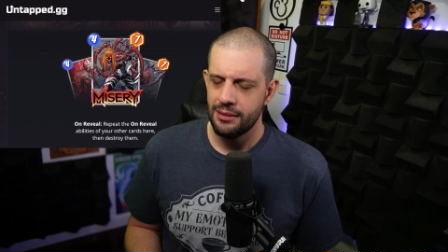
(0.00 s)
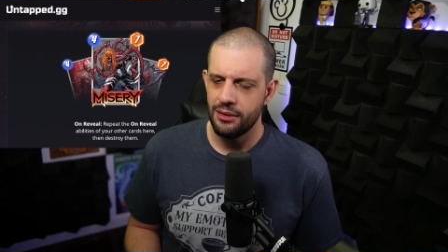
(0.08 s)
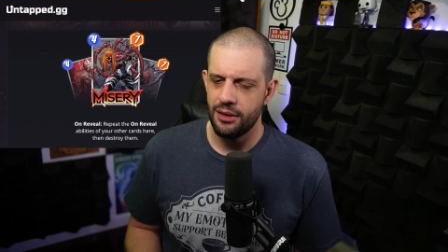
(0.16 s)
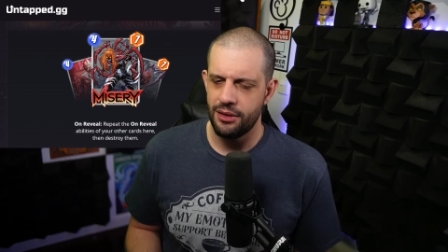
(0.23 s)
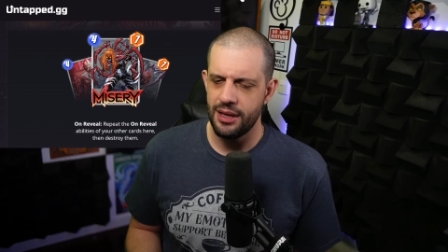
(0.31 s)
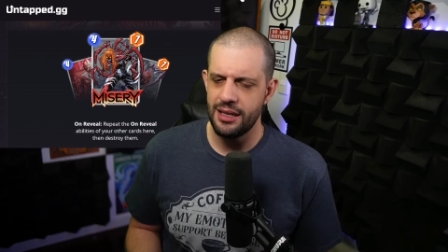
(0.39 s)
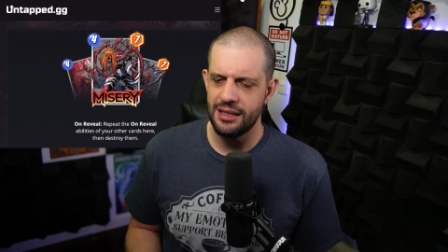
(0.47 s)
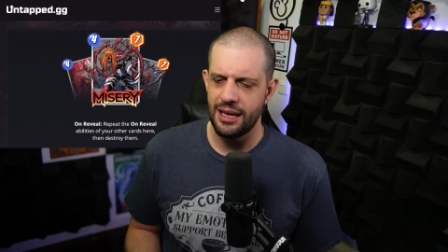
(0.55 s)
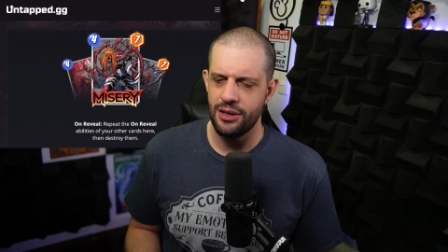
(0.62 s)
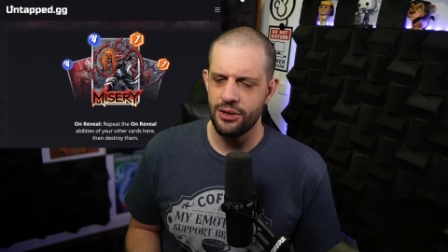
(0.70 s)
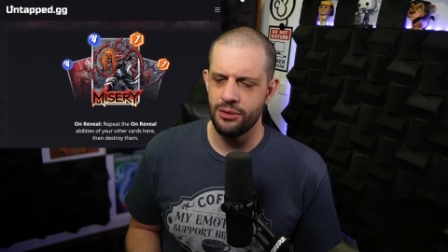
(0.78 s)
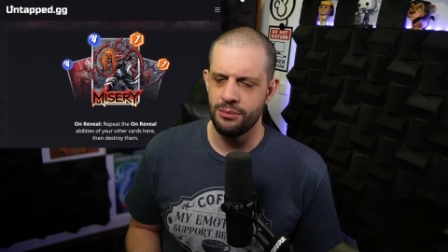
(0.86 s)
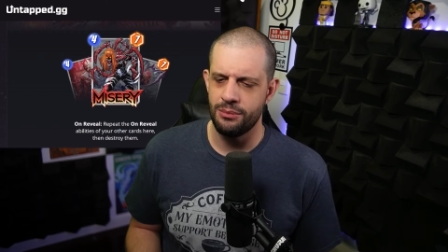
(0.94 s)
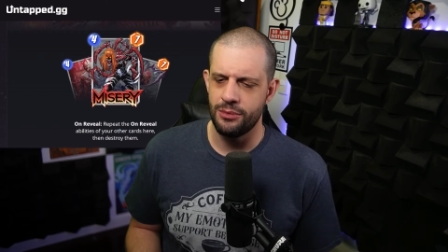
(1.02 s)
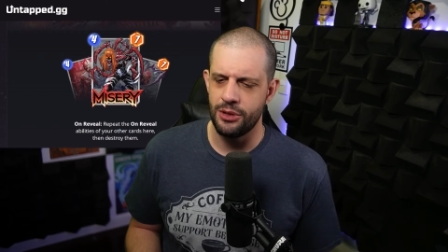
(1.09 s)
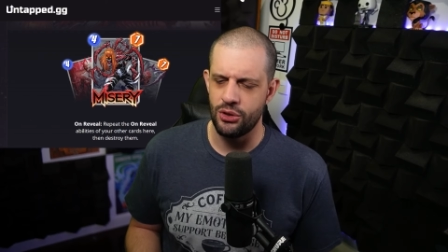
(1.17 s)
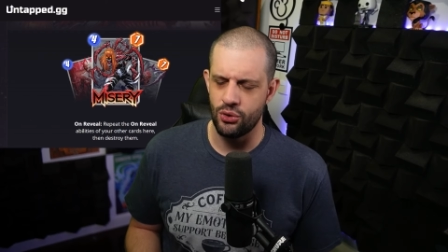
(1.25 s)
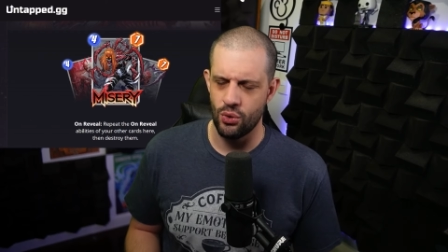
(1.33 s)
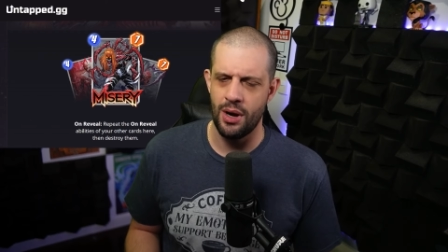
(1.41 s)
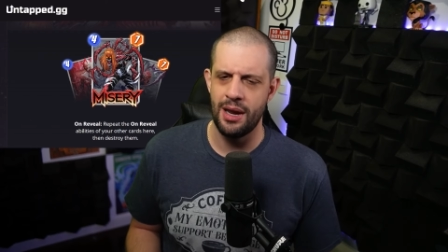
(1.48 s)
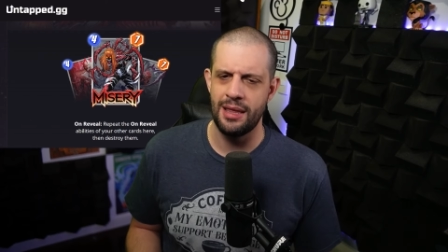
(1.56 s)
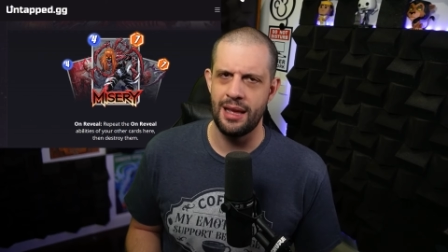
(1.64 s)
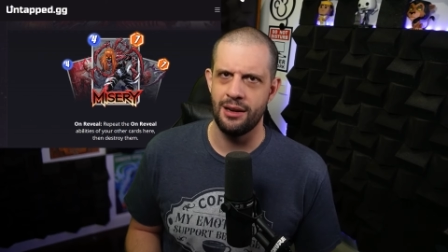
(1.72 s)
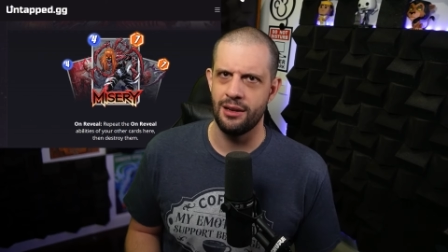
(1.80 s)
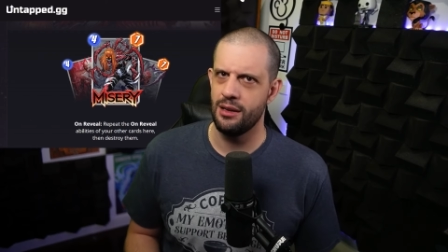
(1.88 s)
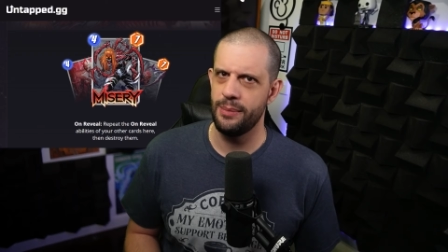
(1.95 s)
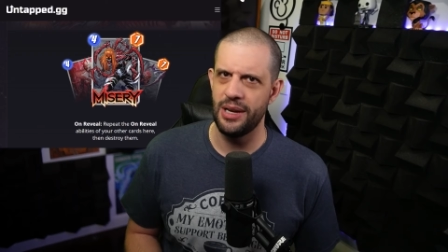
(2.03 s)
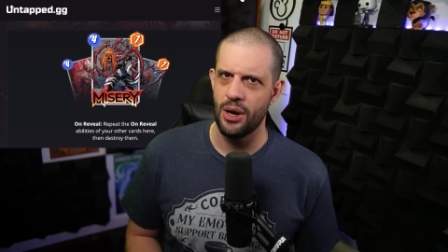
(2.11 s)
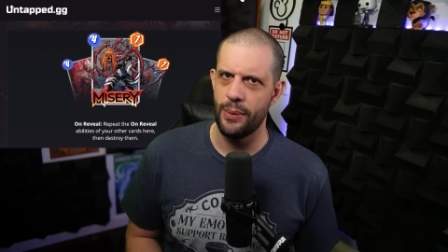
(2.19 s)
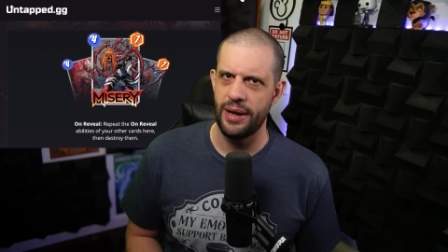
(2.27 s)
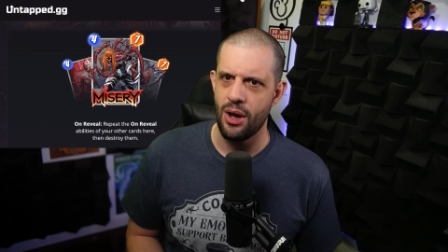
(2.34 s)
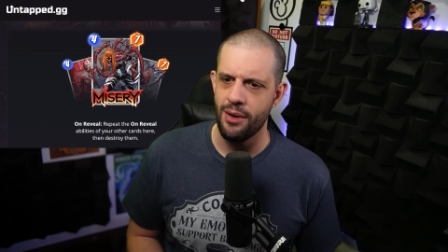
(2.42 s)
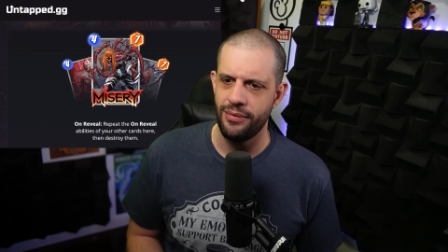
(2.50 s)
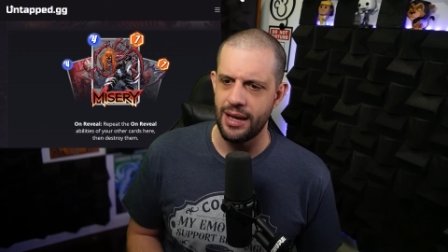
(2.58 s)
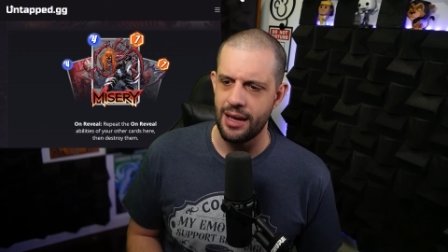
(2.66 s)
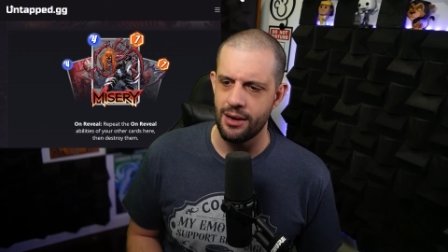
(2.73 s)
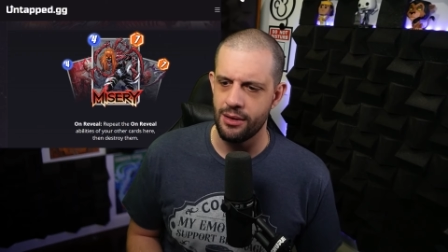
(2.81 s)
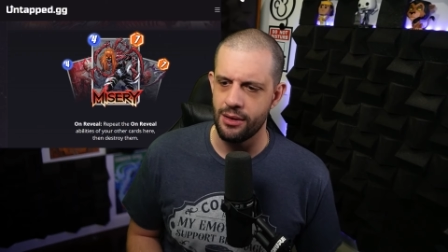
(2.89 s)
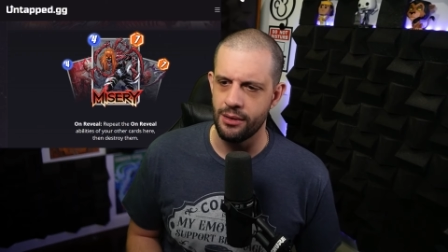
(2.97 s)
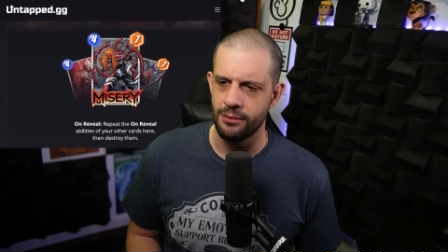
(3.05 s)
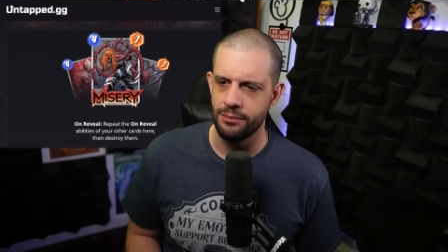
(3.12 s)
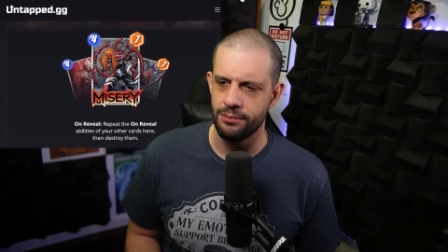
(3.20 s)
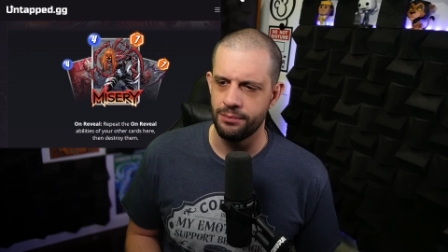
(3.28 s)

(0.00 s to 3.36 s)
the things that you're destroying that are going to be going off again are the